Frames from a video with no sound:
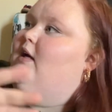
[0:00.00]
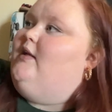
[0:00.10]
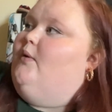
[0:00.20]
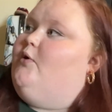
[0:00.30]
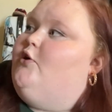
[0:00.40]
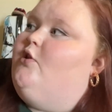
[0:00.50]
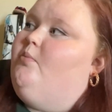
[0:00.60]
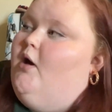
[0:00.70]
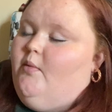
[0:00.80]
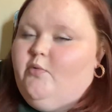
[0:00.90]
Now we're gonna do the
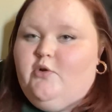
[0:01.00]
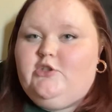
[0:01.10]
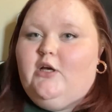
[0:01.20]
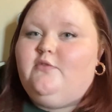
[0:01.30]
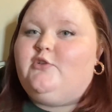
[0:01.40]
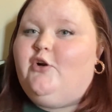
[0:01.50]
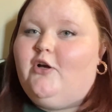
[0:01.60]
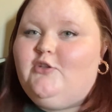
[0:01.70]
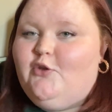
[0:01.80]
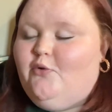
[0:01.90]
bottom 3 shelves
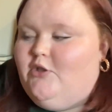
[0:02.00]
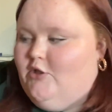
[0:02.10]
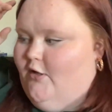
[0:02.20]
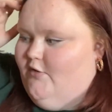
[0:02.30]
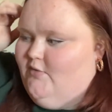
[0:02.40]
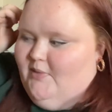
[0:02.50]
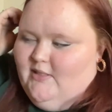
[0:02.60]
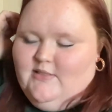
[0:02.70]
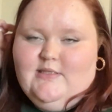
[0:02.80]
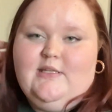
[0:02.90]
across the 3 shelves
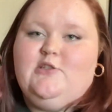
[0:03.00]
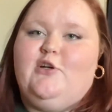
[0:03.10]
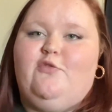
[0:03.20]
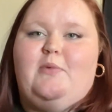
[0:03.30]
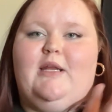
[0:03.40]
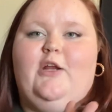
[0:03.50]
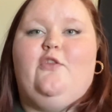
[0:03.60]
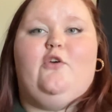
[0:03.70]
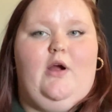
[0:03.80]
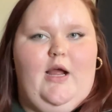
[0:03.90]
because it's easier for me to go on the
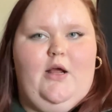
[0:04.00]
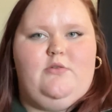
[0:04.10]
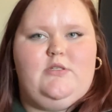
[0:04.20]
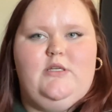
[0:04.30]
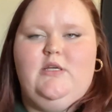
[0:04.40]
ground.